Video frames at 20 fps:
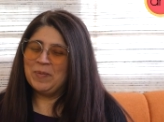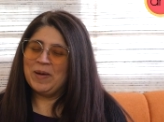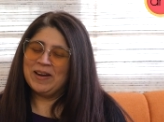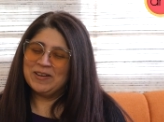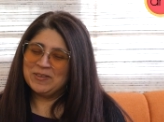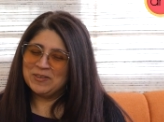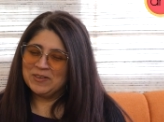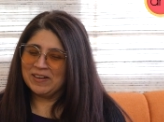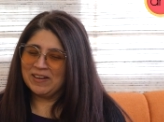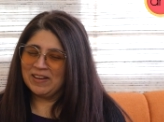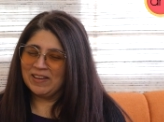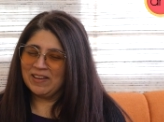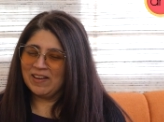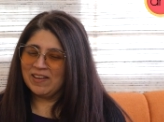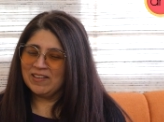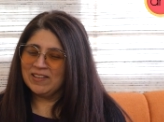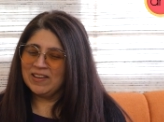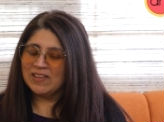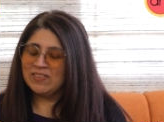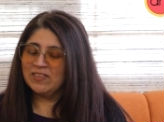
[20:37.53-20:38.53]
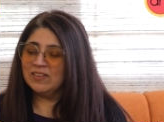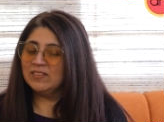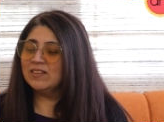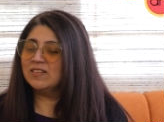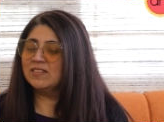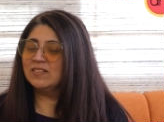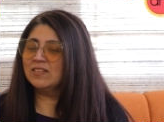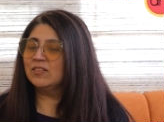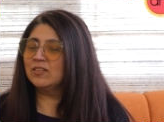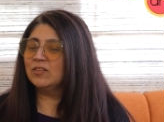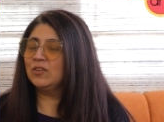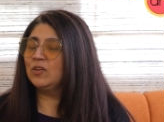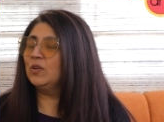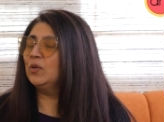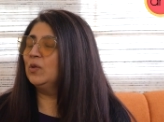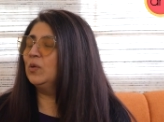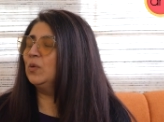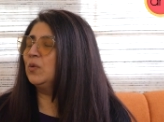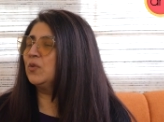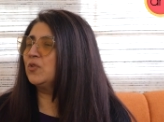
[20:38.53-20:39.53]
back to Kana Yaari. I think there's this
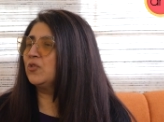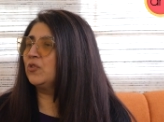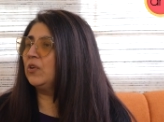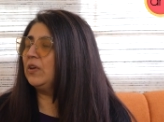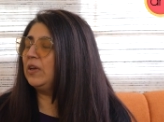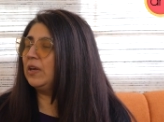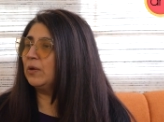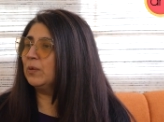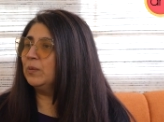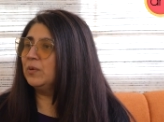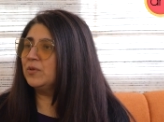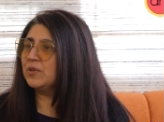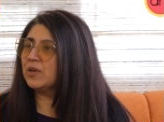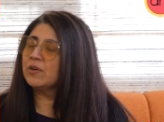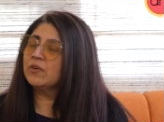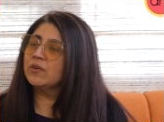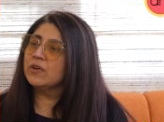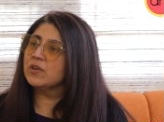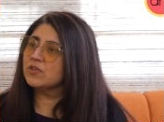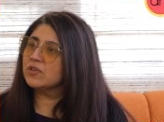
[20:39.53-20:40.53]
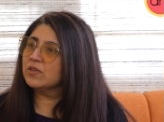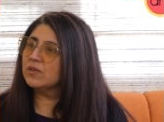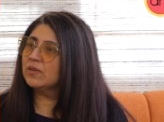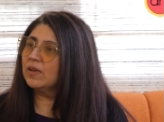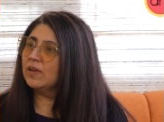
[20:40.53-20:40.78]
huge, really cool generation